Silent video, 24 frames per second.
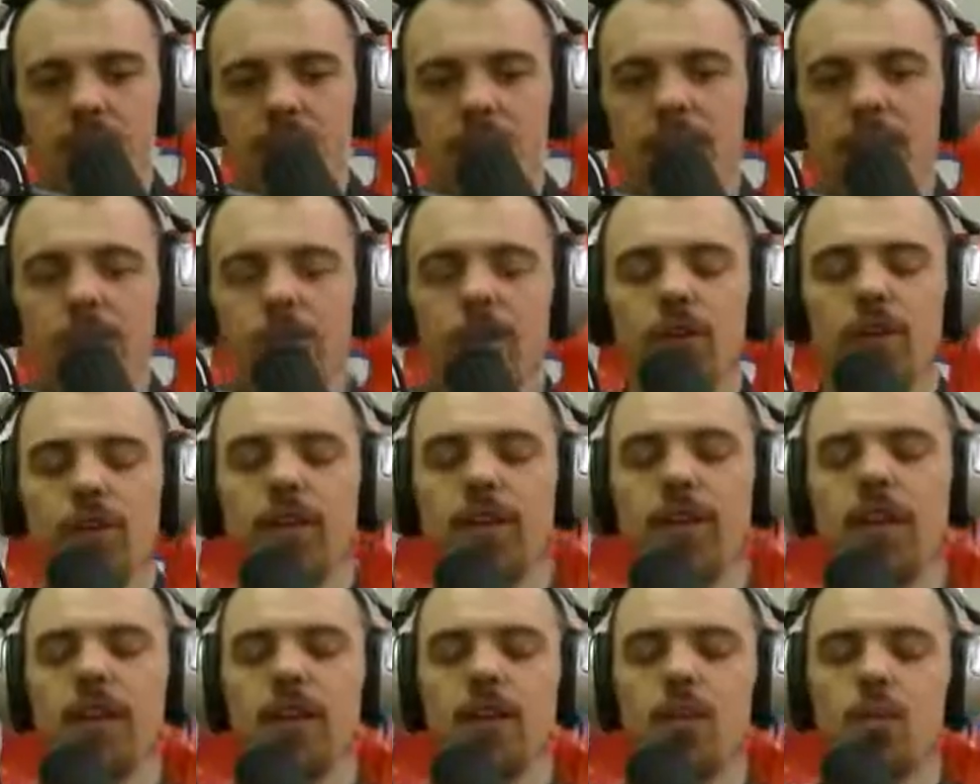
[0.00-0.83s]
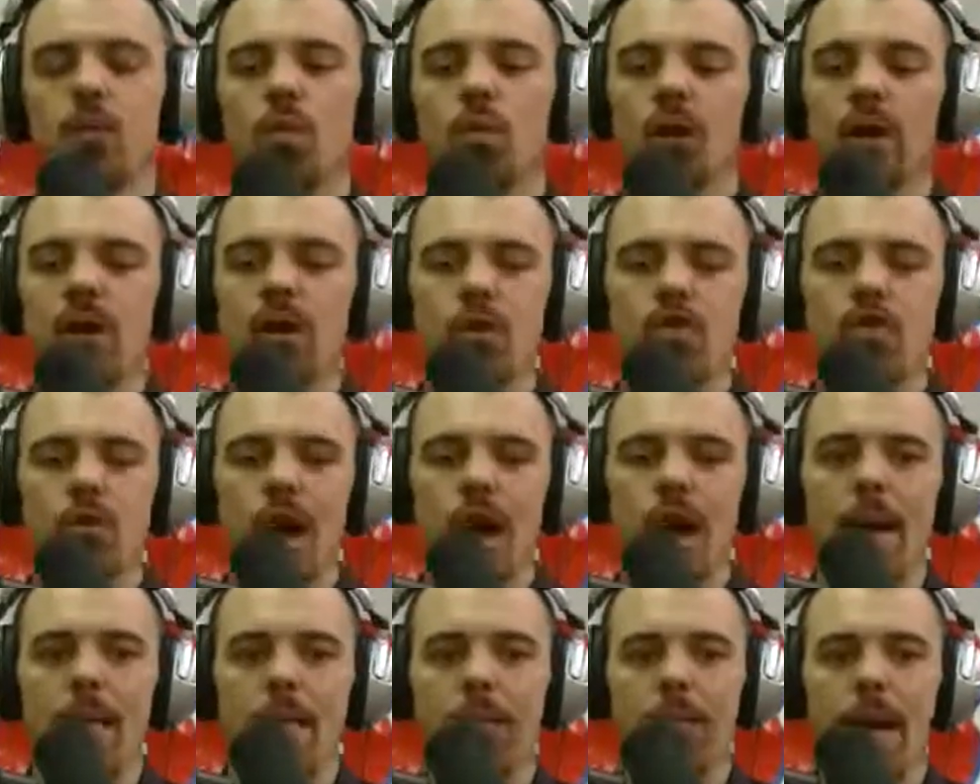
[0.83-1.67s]
If you're thinking, well, Andrew,
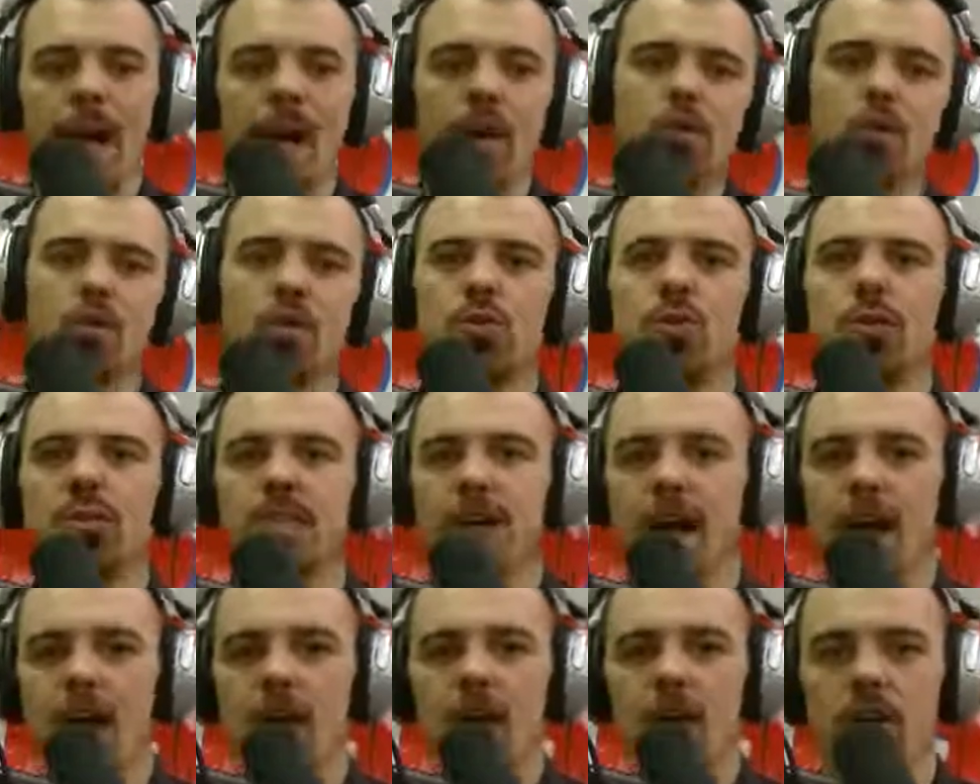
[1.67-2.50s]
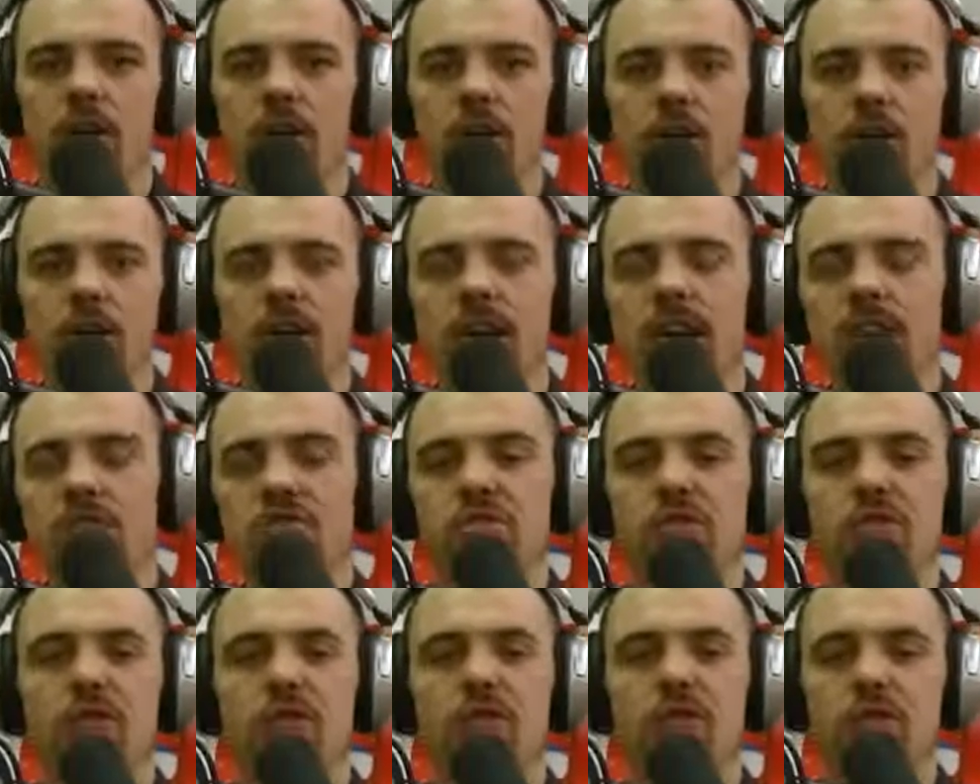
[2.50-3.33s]
I'm about to retire in the
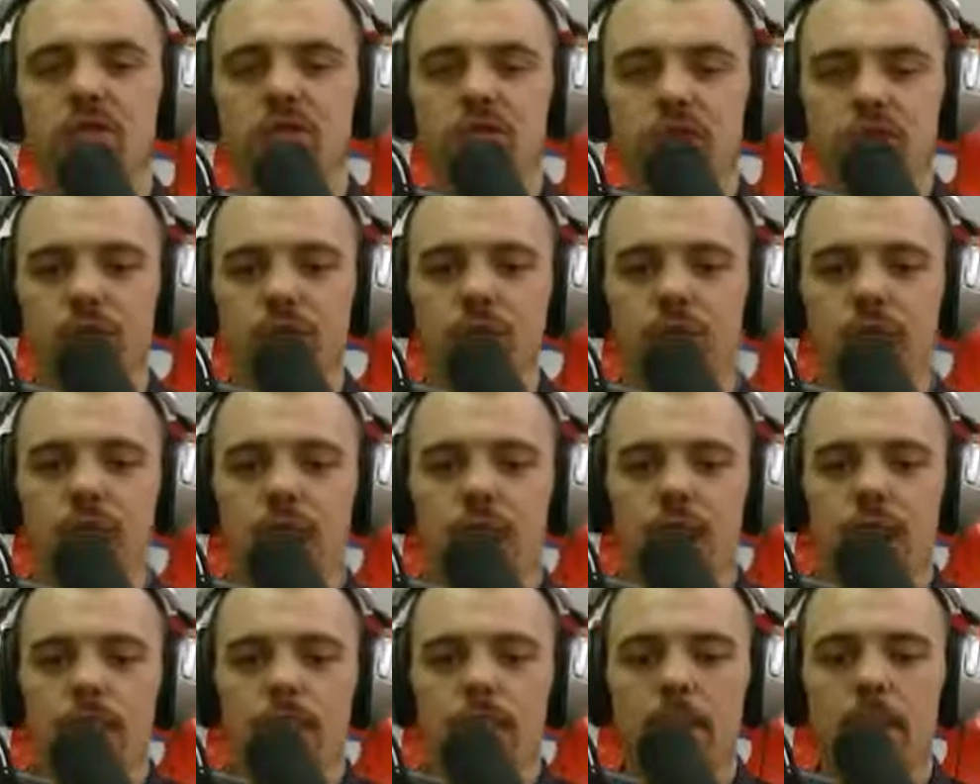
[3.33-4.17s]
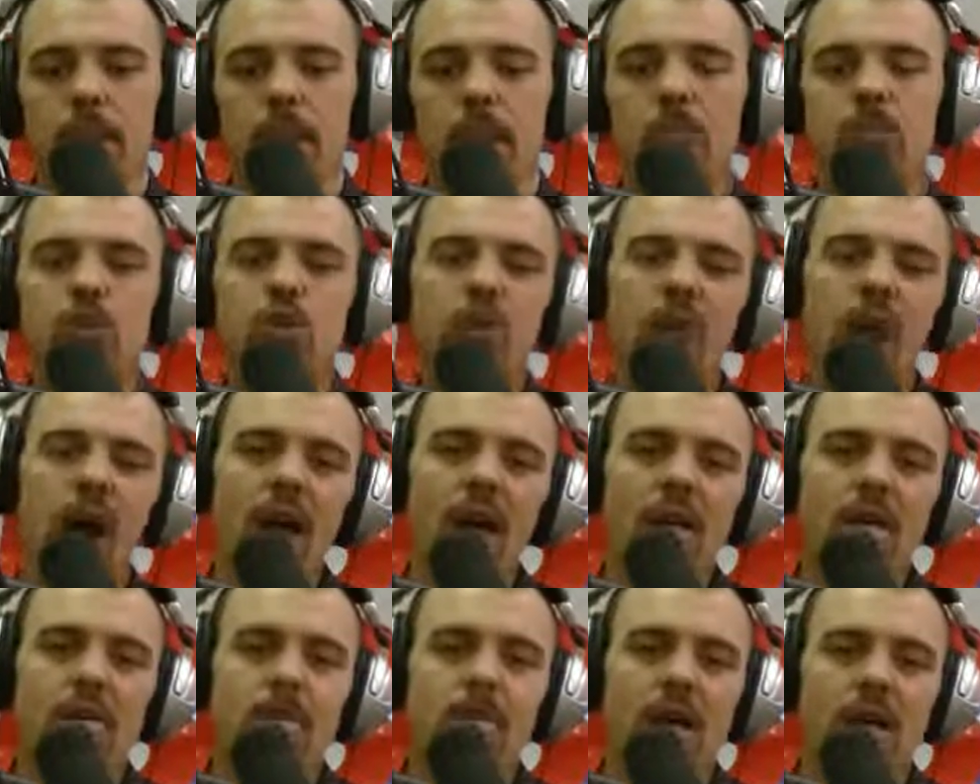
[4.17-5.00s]
next year or two, but I'm
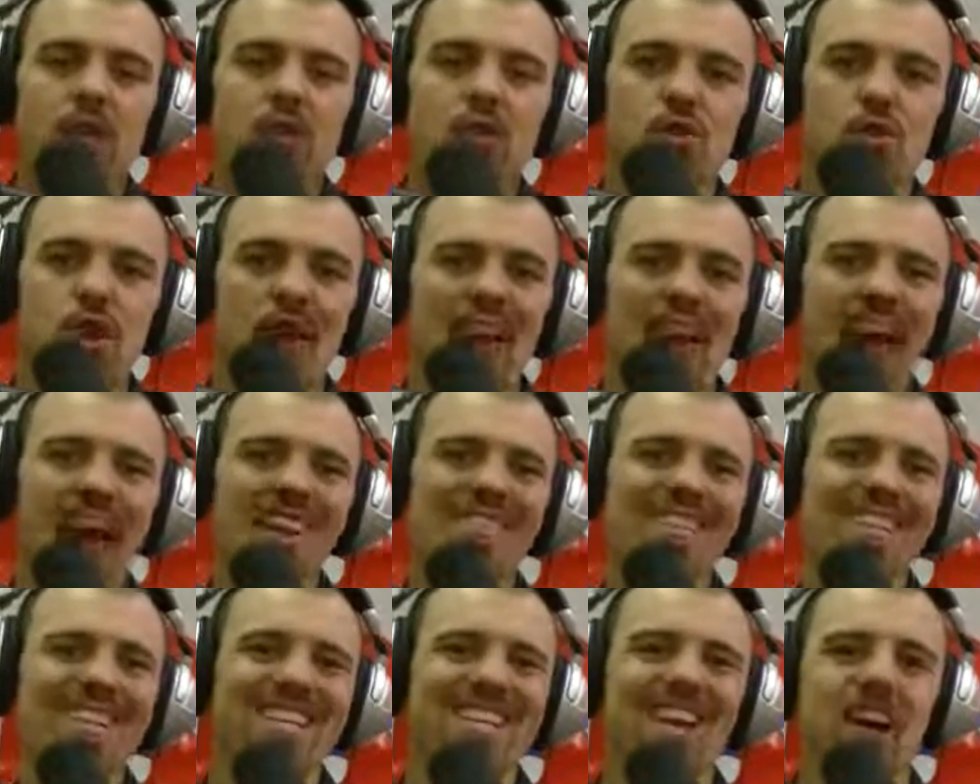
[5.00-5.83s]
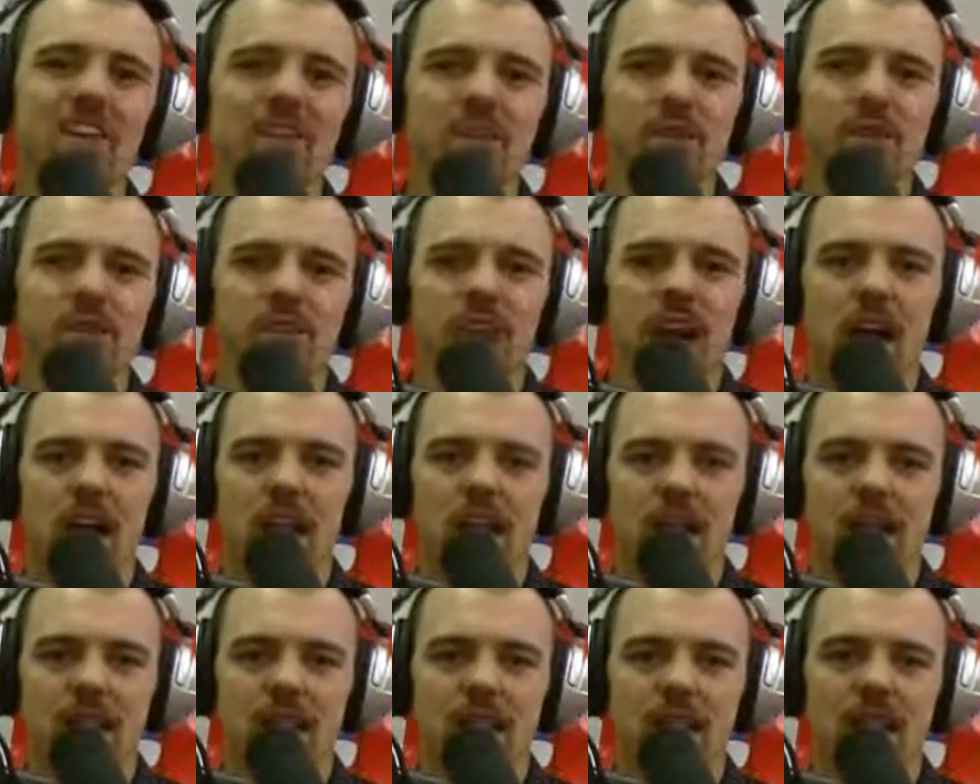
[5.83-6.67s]
trying to make sure I have enough
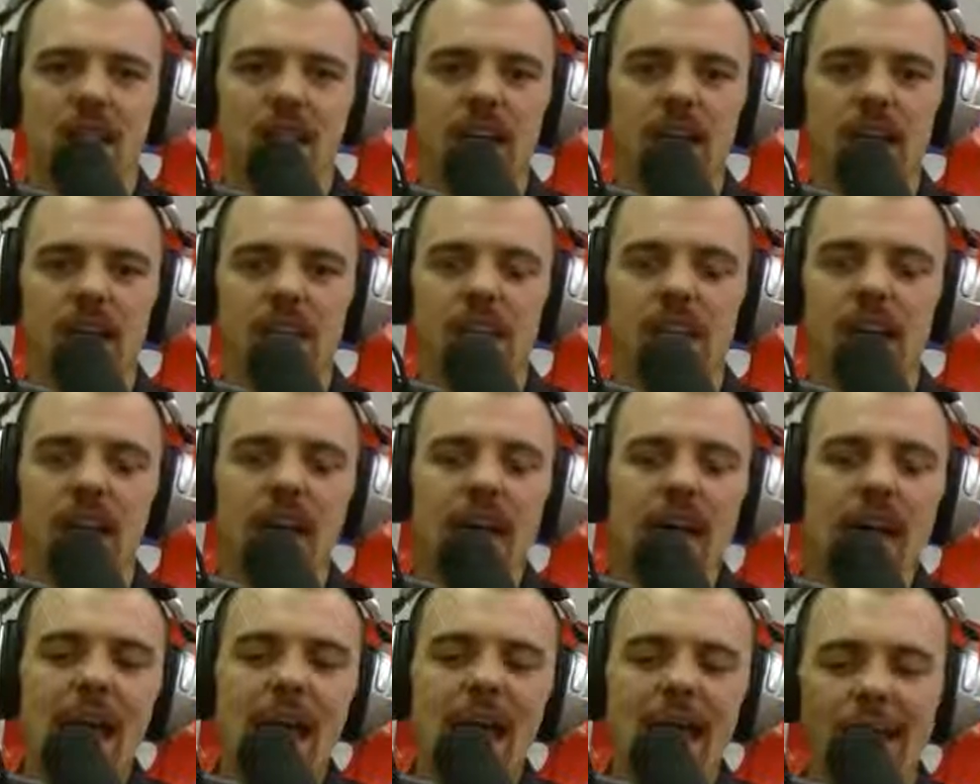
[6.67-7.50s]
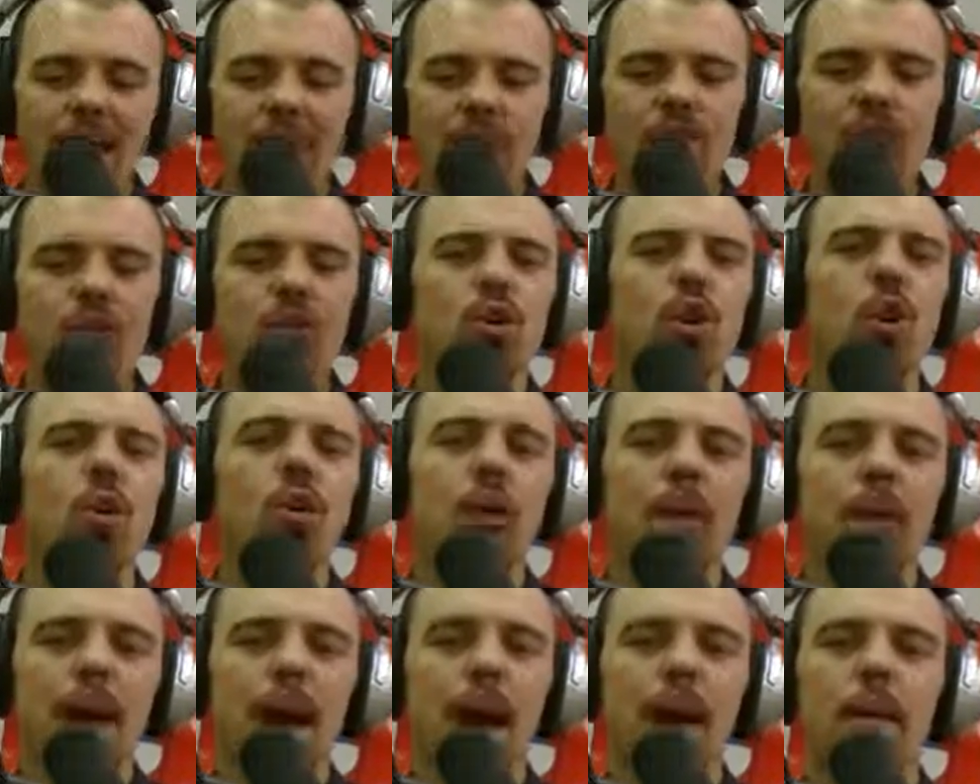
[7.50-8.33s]
retirement income. How do you
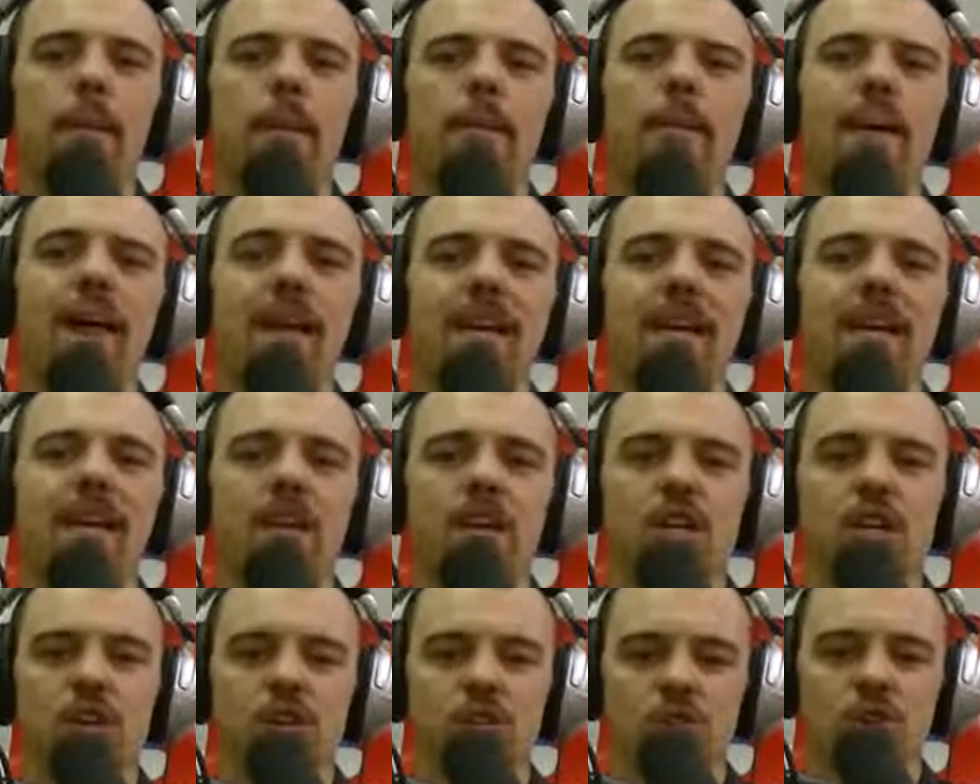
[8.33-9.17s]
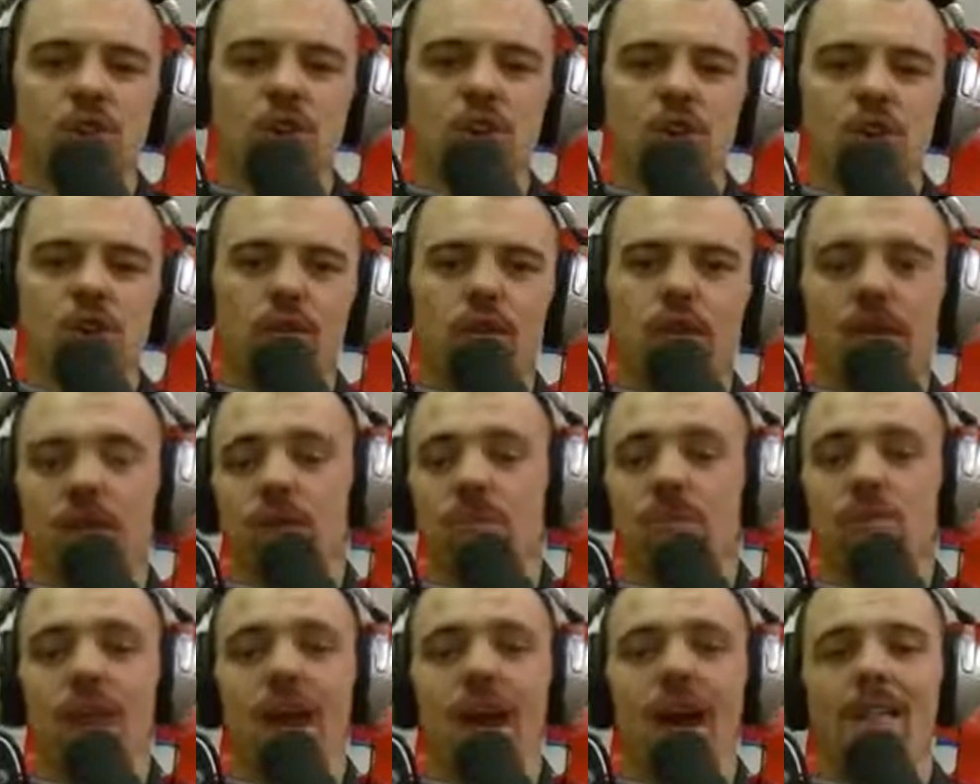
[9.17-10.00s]
go about making sure
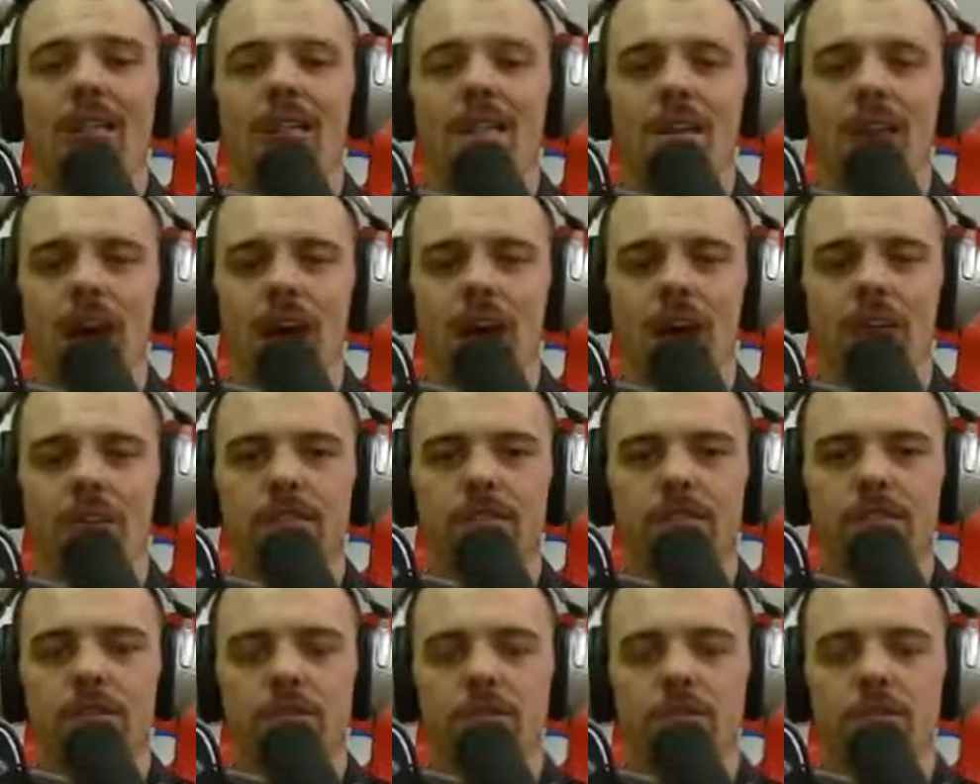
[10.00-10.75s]
that you have enough?